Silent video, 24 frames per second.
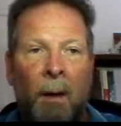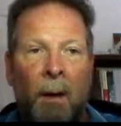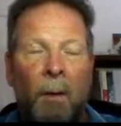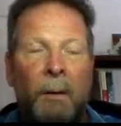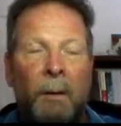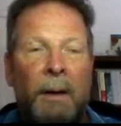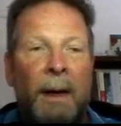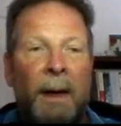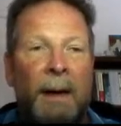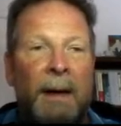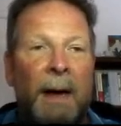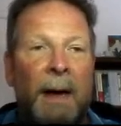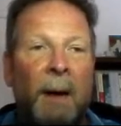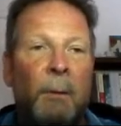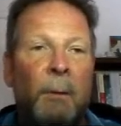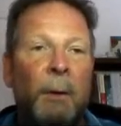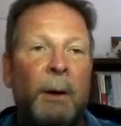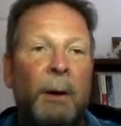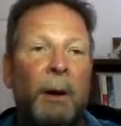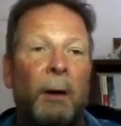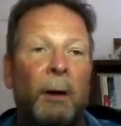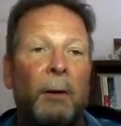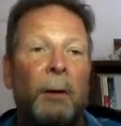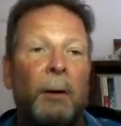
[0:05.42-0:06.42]
Okay, now
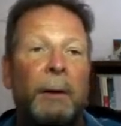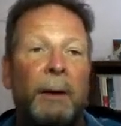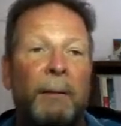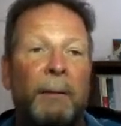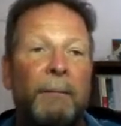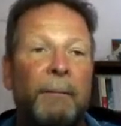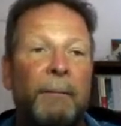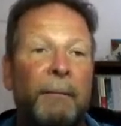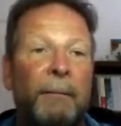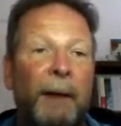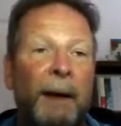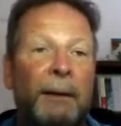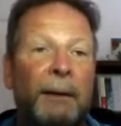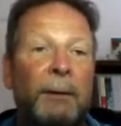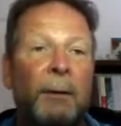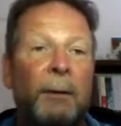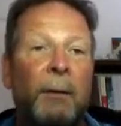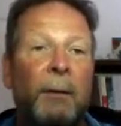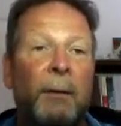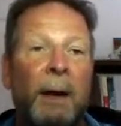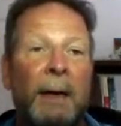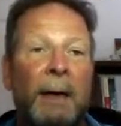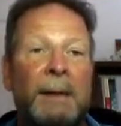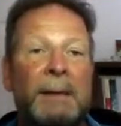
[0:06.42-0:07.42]
we're going to look at
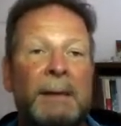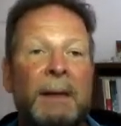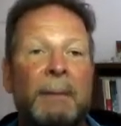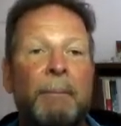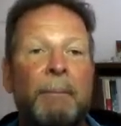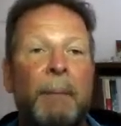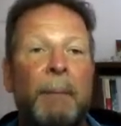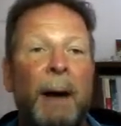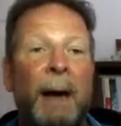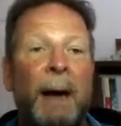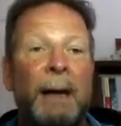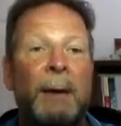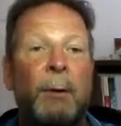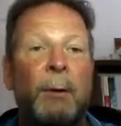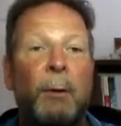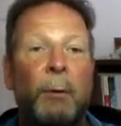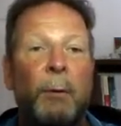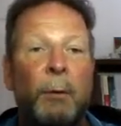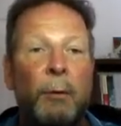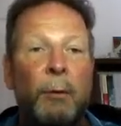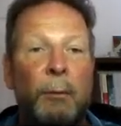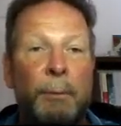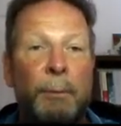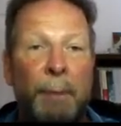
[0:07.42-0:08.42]
factorizing by
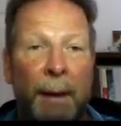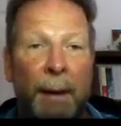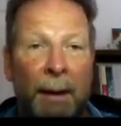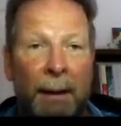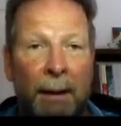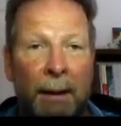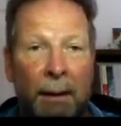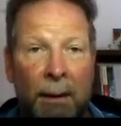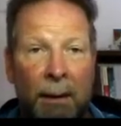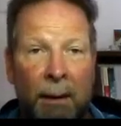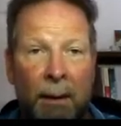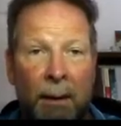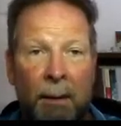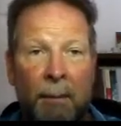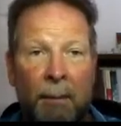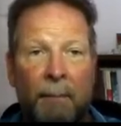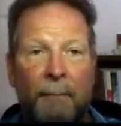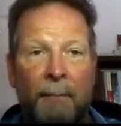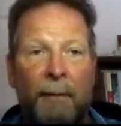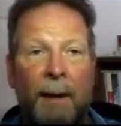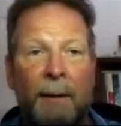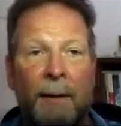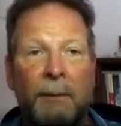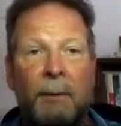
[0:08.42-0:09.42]
grouping.
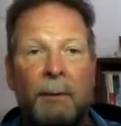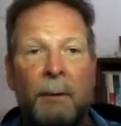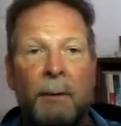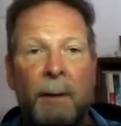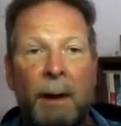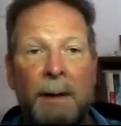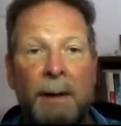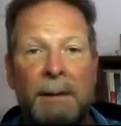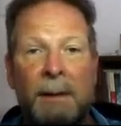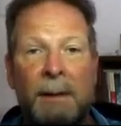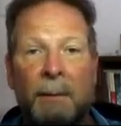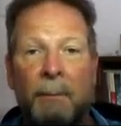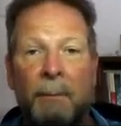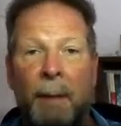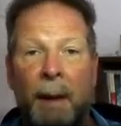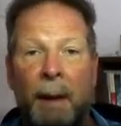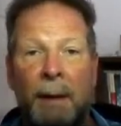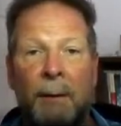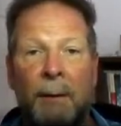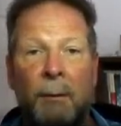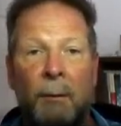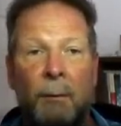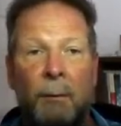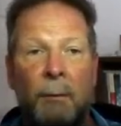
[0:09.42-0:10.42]
Factorizing
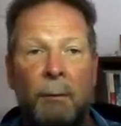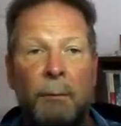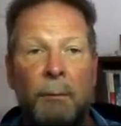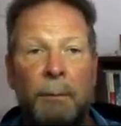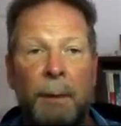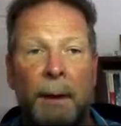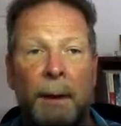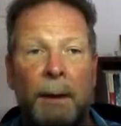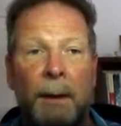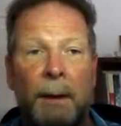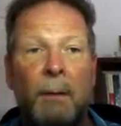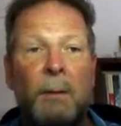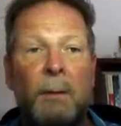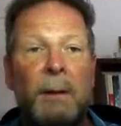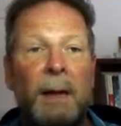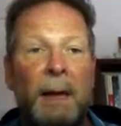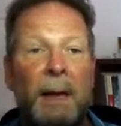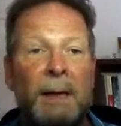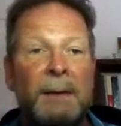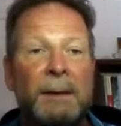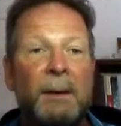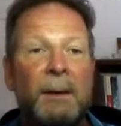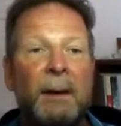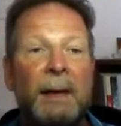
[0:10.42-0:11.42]
by grouping.
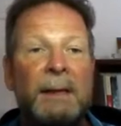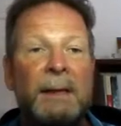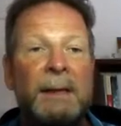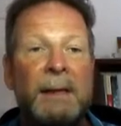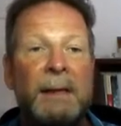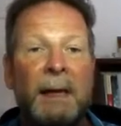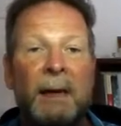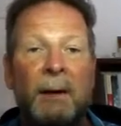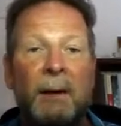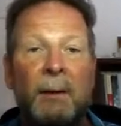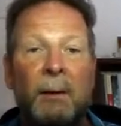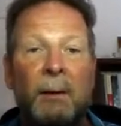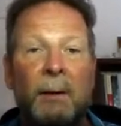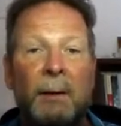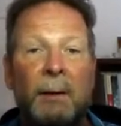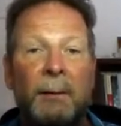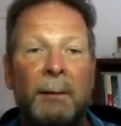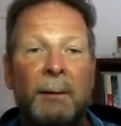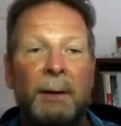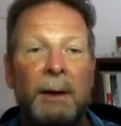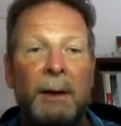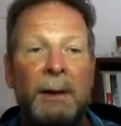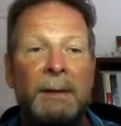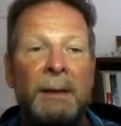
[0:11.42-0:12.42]
Okay, so let's take a look
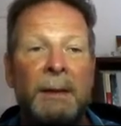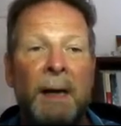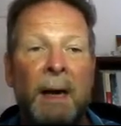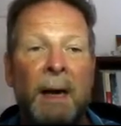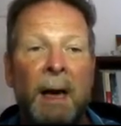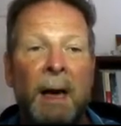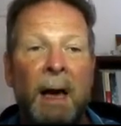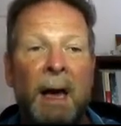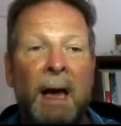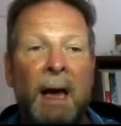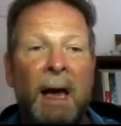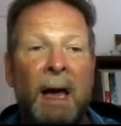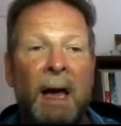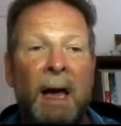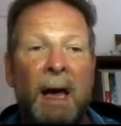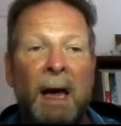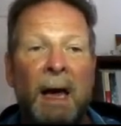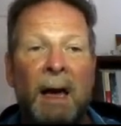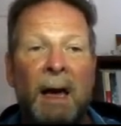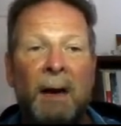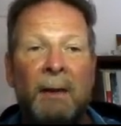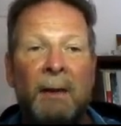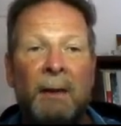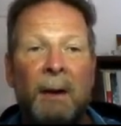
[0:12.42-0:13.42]
at this.
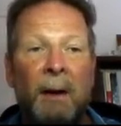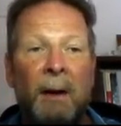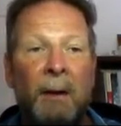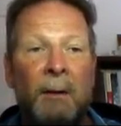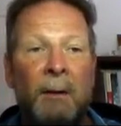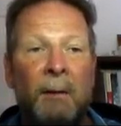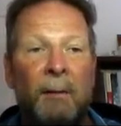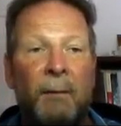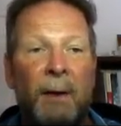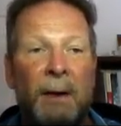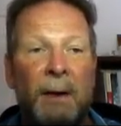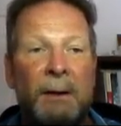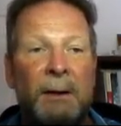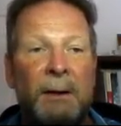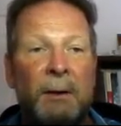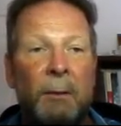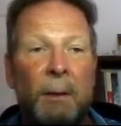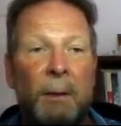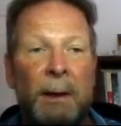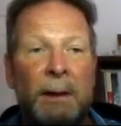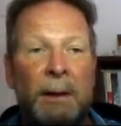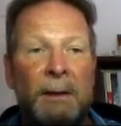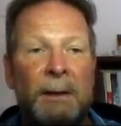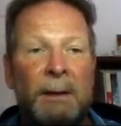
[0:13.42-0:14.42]
And you've got
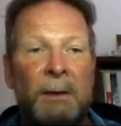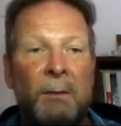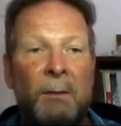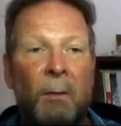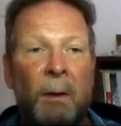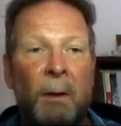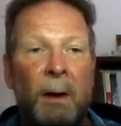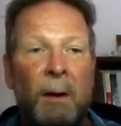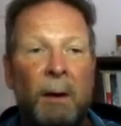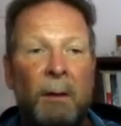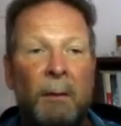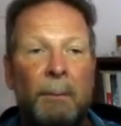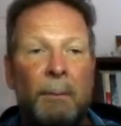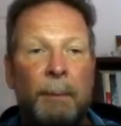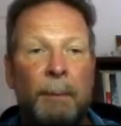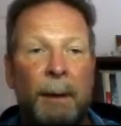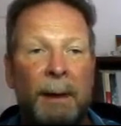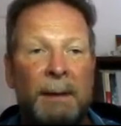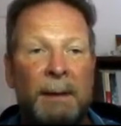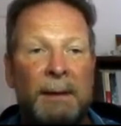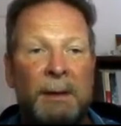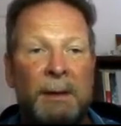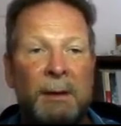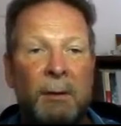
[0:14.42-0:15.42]
2x squared
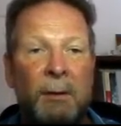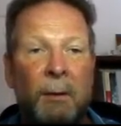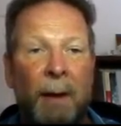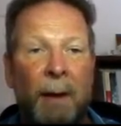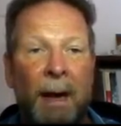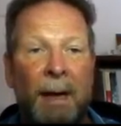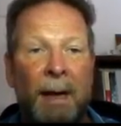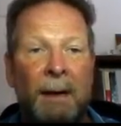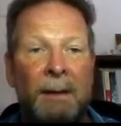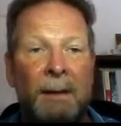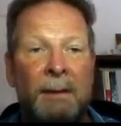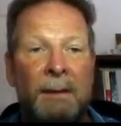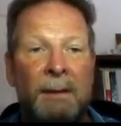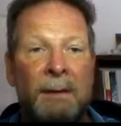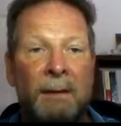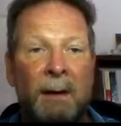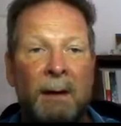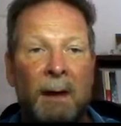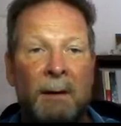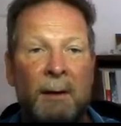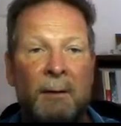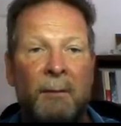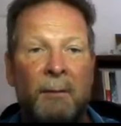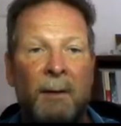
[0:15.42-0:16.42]
plus 2x,
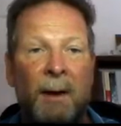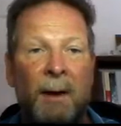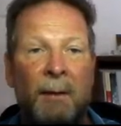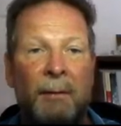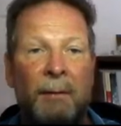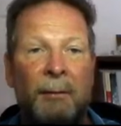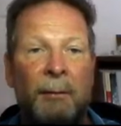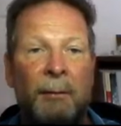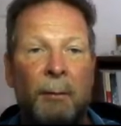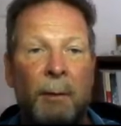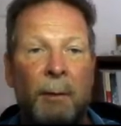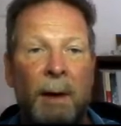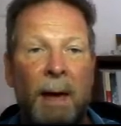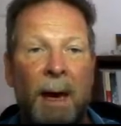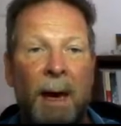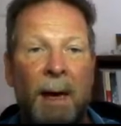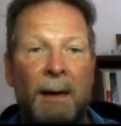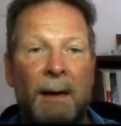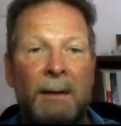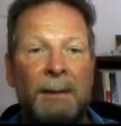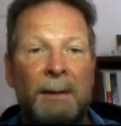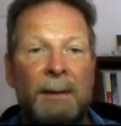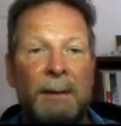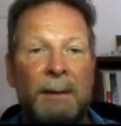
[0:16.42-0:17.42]
and you've got
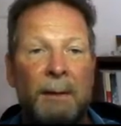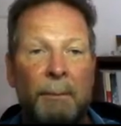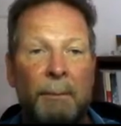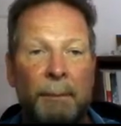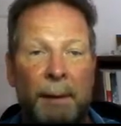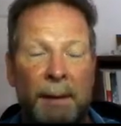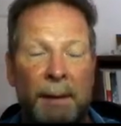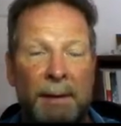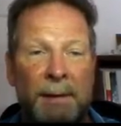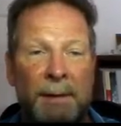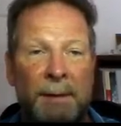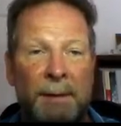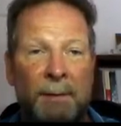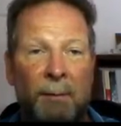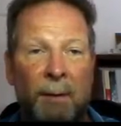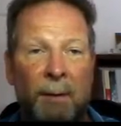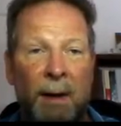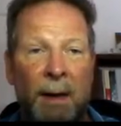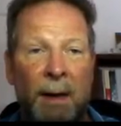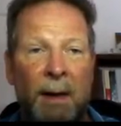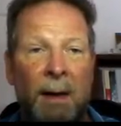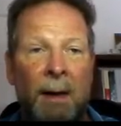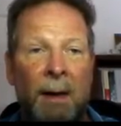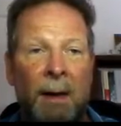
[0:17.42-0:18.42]
3x plus
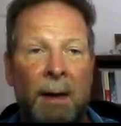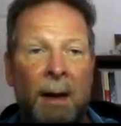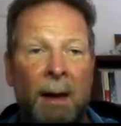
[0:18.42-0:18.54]
3.